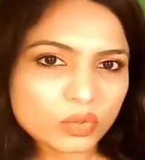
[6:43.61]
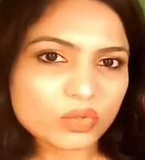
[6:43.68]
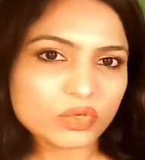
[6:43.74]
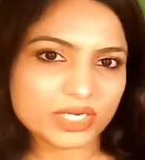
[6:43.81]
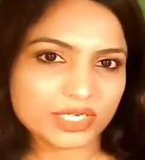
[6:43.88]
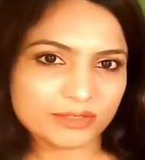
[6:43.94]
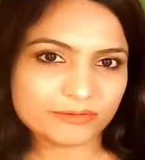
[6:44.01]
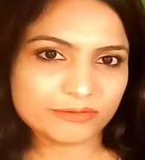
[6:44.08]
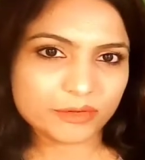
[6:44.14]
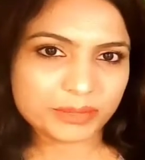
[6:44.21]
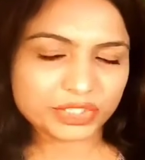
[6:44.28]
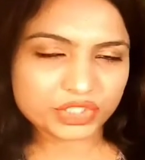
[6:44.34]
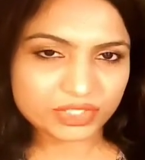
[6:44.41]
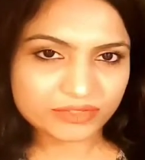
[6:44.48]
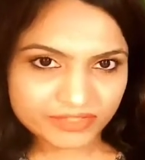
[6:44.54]
local
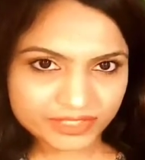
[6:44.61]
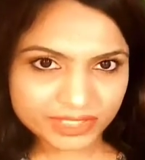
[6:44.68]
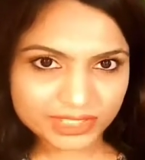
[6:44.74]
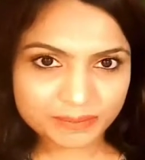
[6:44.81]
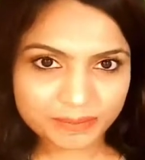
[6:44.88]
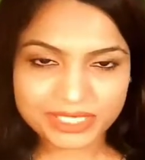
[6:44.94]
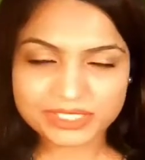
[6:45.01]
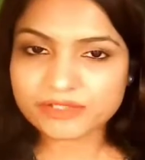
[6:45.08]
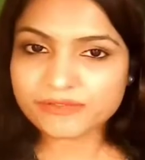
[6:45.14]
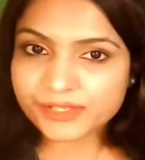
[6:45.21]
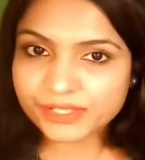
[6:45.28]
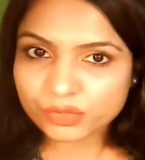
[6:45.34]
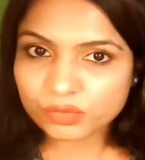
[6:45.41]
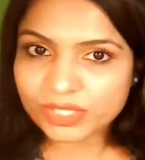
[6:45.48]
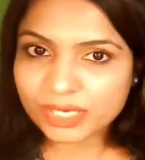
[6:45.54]
information which is
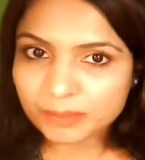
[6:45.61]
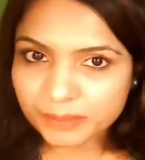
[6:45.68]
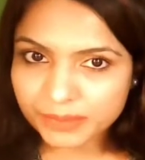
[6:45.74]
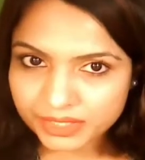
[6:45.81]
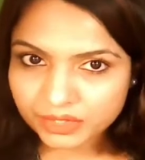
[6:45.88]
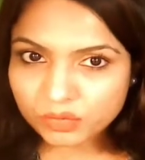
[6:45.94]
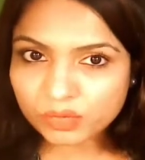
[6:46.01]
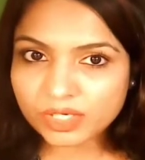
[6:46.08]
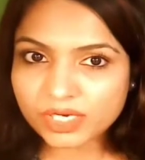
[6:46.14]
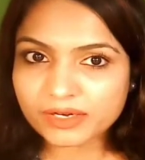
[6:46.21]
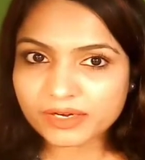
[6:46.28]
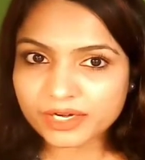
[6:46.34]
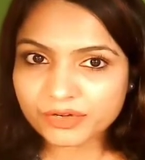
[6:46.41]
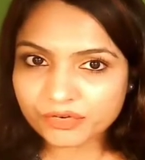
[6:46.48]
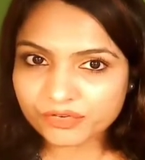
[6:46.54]
specific to that particular
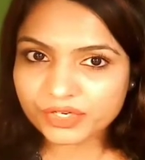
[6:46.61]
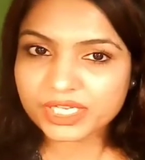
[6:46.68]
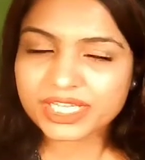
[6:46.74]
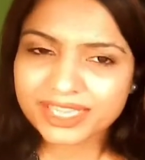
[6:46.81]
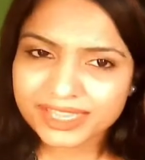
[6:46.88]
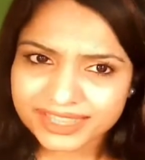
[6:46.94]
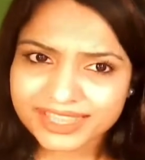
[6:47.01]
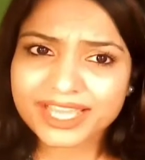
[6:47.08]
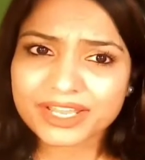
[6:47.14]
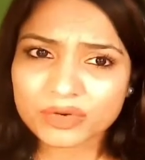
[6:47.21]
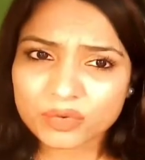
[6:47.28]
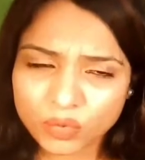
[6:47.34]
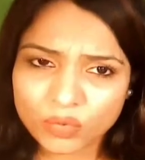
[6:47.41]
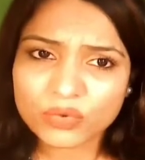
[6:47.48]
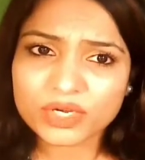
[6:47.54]
country in
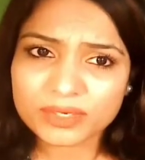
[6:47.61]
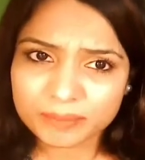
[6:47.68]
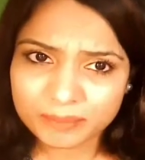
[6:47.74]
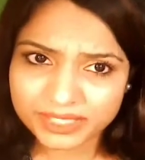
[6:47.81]
their own